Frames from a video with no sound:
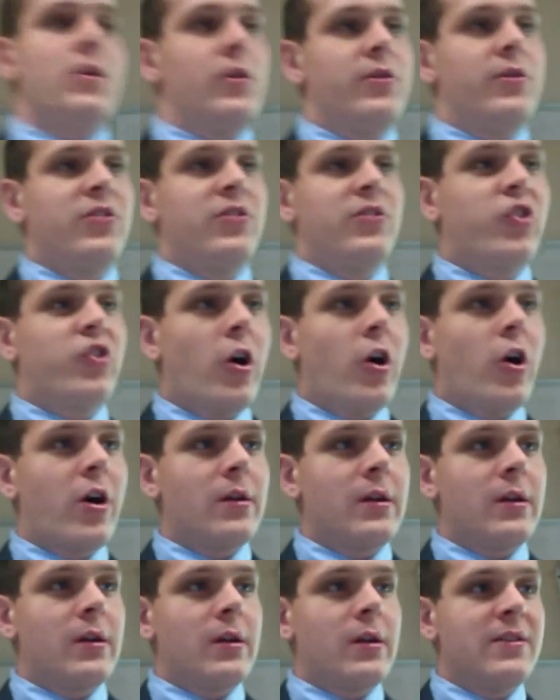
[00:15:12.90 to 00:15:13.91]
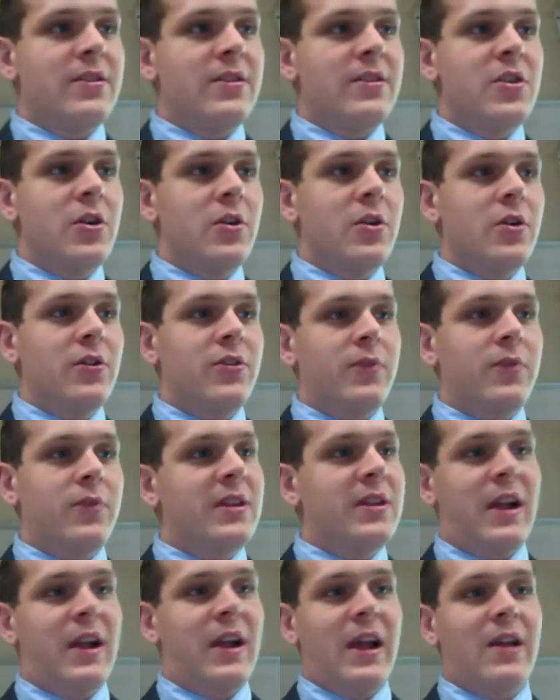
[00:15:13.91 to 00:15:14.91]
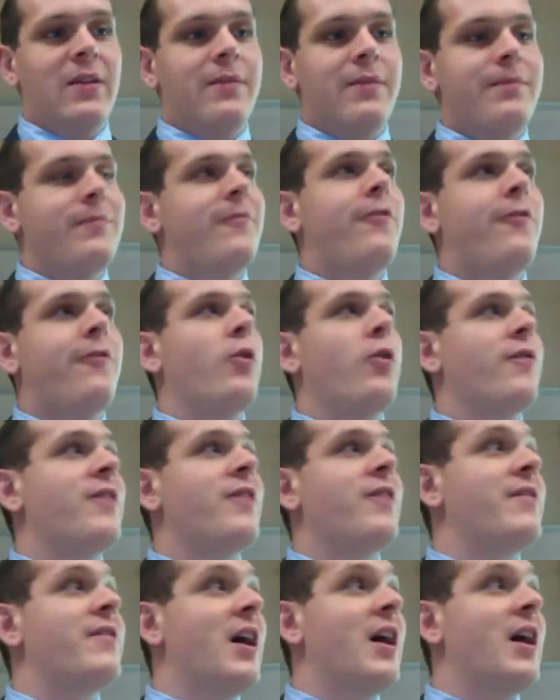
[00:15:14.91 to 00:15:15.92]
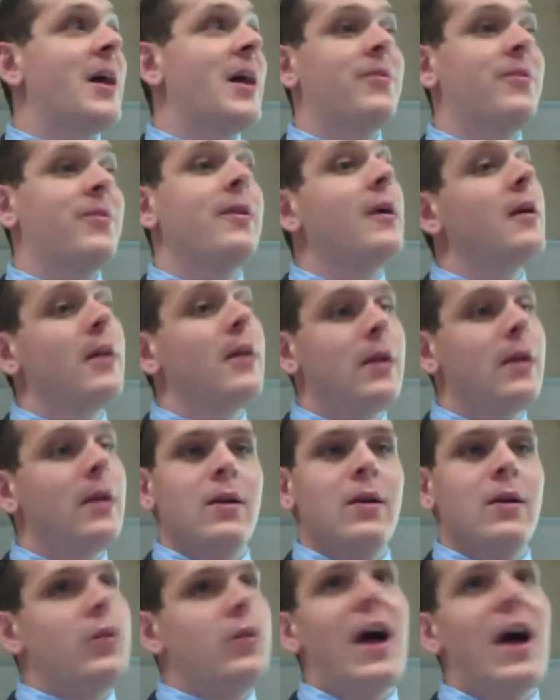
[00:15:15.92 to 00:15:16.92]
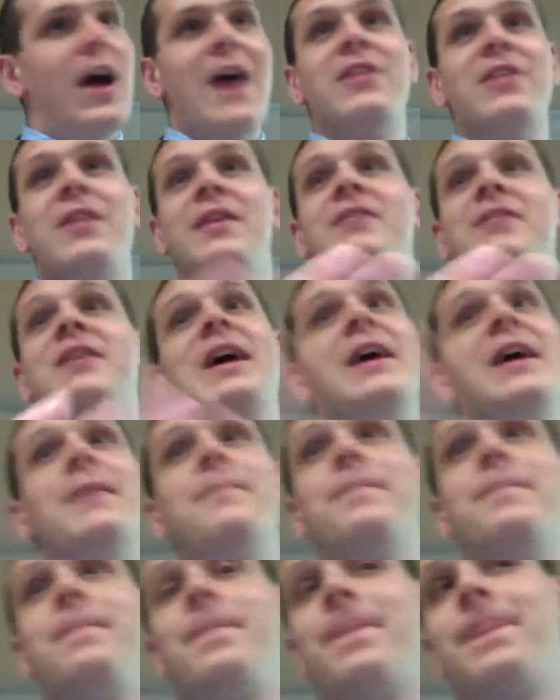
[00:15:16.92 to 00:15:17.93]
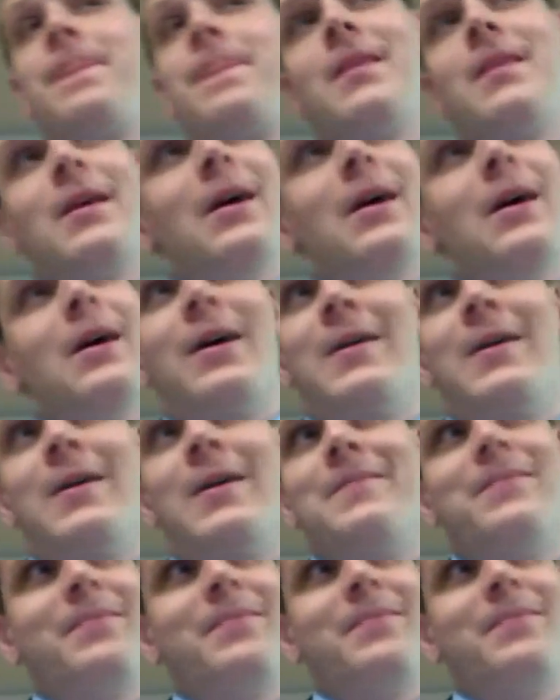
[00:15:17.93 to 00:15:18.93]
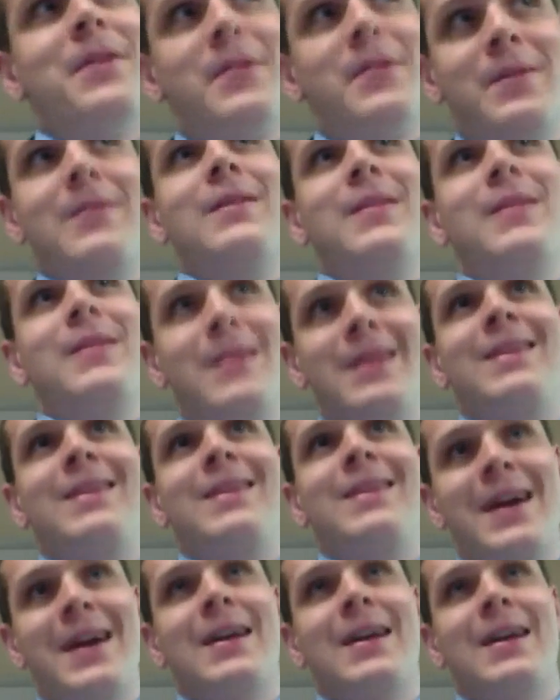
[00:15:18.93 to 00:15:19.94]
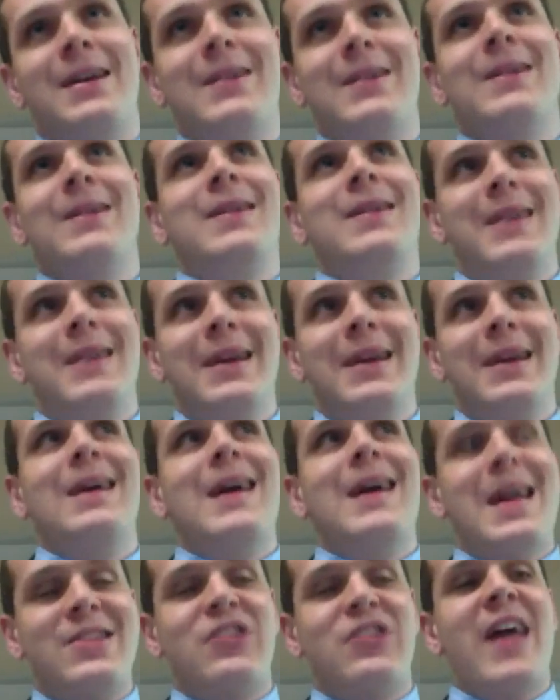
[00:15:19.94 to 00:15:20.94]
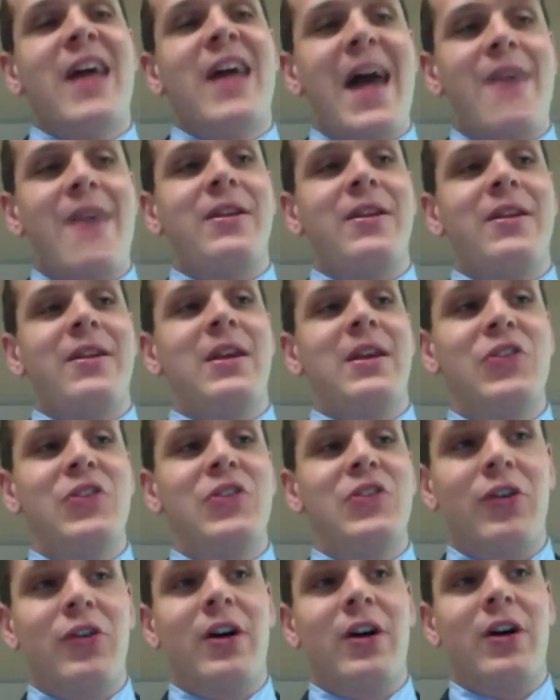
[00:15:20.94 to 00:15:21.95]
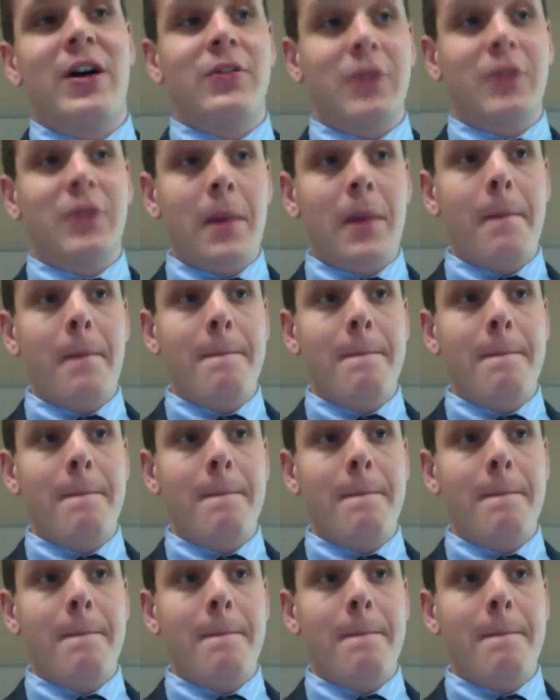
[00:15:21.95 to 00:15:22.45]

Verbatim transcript: this chart. It's in the notes. We did it like a four or five times. You'll have it on the exam. Uh, but you gotta just have it internalized, okay?